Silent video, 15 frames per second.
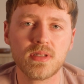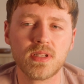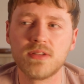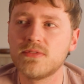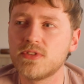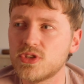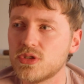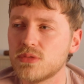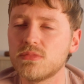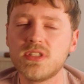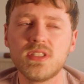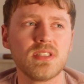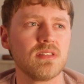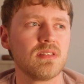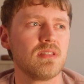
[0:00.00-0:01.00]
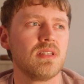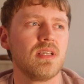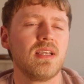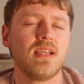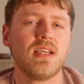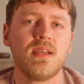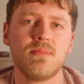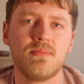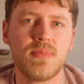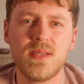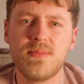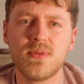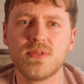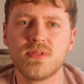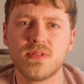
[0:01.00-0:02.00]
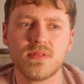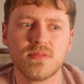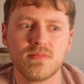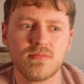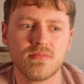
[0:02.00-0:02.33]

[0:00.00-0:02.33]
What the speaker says: And for some reason, people